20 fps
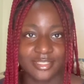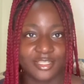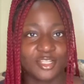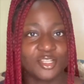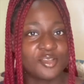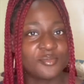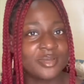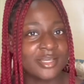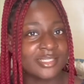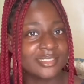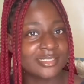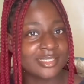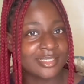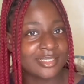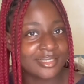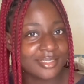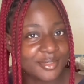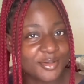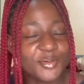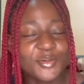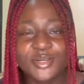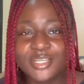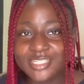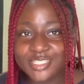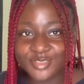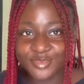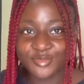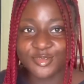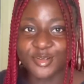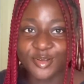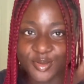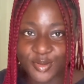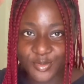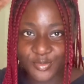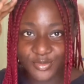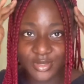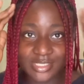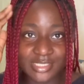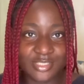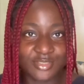Machine, what is wrong?
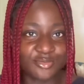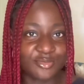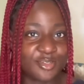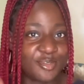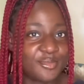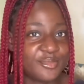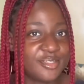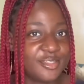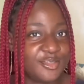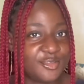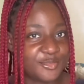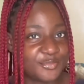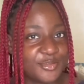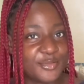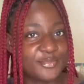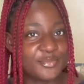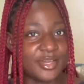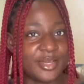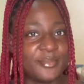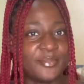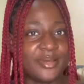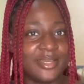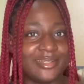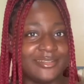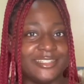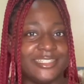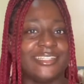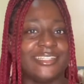What is wrong with you people and my?